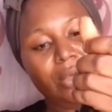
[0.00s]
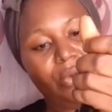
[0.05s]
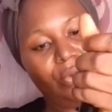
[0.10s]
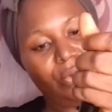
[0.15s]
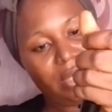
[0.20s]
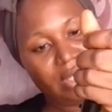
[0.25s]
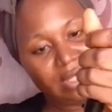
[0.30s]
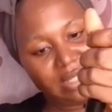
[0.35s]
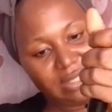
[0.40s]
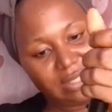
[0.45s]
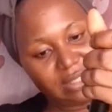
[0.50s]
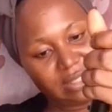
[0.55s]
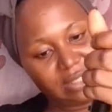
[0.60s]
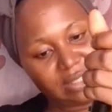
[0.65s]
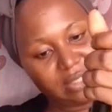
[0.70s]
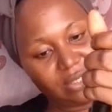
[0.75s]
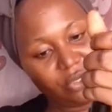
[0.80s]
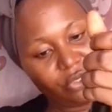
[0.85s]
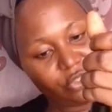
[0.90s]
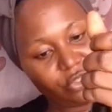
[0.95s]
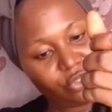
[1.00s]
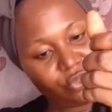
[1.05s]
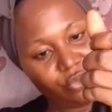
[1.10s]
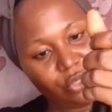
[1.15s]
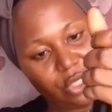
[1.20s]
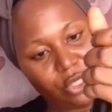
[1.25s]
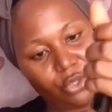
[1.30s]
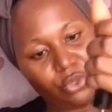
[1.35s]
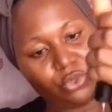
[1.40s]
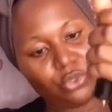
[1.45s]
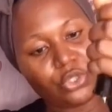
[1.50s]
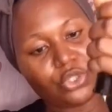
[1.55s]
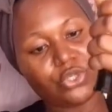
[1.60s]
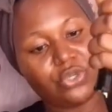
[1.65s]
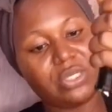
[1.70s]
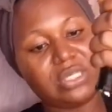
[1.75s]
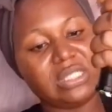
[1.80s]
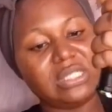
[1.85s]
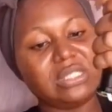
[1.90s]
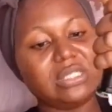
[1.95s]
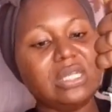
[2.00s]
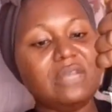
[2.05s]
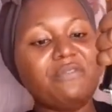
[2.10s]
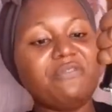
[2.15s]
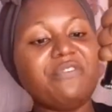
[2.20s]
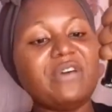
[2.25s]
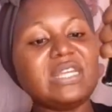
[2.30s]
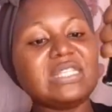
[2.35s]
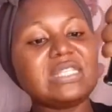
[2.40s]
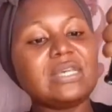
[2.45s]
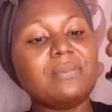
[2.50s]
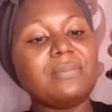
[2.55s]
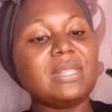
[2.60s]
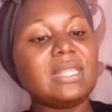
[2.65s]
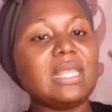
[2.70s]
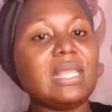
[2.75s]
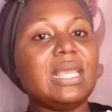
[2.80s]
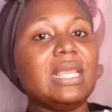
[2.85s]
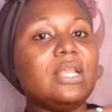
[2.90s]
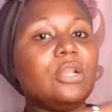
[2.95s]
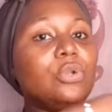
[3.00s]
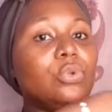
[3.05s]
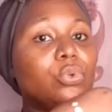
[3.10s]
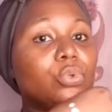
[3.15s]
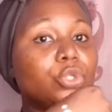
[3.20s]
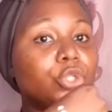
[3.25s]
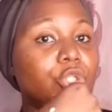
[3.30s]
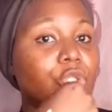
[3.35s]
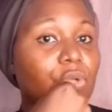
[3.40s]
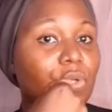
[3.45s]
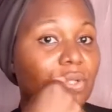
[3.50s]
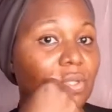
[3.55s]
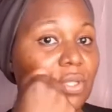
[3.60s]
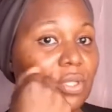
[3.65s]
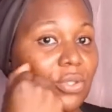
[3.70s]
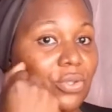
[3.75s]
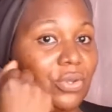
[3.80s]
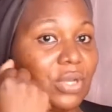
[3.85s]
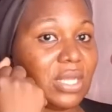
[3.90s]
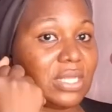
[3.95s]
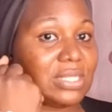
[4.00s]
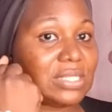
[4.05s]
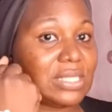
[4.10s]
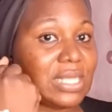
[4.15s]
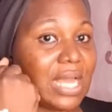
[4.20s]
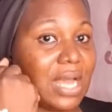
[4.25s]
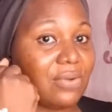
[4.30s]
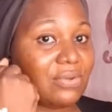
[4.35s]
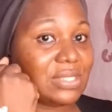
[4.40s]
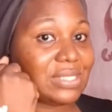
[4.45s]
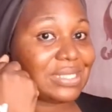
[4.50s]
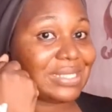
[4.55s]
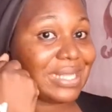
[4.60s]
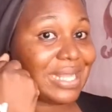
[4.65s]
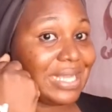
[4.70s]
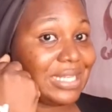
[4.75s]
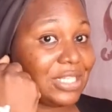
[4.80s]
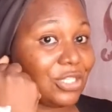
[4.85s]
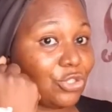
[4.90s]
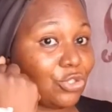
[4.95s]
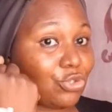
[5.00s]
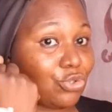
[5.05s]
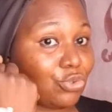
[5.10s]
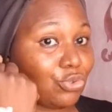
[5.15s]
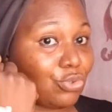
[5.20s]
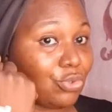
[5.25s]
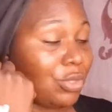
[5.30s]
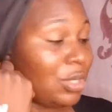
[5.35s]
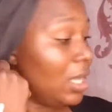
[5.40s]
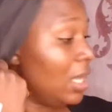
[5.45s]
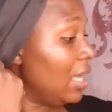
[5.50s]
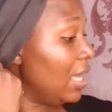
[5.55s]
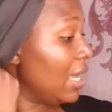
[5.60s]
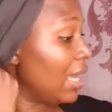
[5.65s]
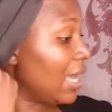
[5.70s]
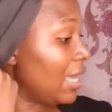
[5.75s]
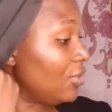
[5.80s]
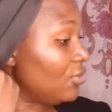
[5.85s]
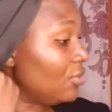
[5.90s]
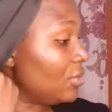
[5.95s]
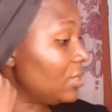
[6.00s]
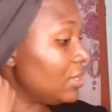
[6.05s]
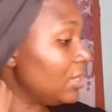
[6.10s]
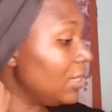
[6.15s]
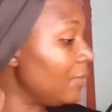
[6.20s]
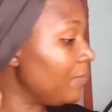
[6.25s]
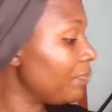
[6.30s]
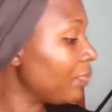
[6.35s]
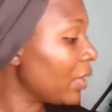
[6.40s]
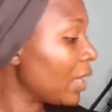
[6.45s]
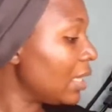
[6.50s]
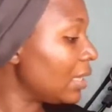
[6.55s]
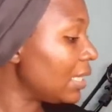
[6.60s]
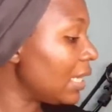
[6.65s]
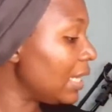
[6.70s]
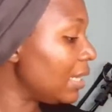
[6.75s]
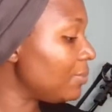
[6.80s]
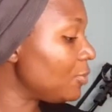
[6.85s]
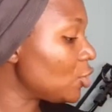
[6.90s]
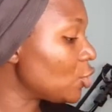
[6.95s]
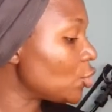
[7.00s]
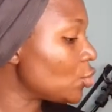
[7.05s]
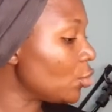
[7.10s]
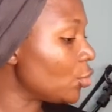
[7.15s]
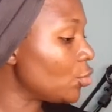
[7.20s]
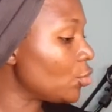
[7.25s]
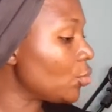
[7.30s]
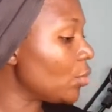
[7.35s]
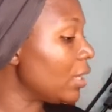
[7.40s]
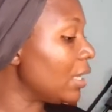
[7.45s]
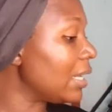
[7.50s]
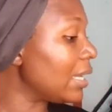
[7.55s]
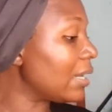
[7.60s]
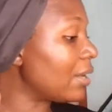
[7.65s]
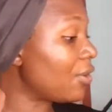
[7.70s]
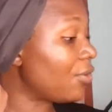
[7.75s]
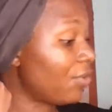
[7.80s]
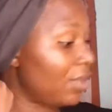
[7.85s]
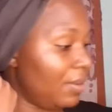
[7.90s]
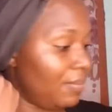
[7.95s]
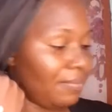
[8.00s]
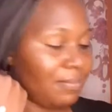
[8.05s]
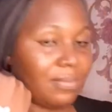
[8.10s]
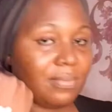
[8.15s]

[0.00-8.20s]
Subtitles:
Okay, this is also a lotion. This is a vitamin A lotion. You can see how it's sliding through. Can you see? Now let me show you a cream.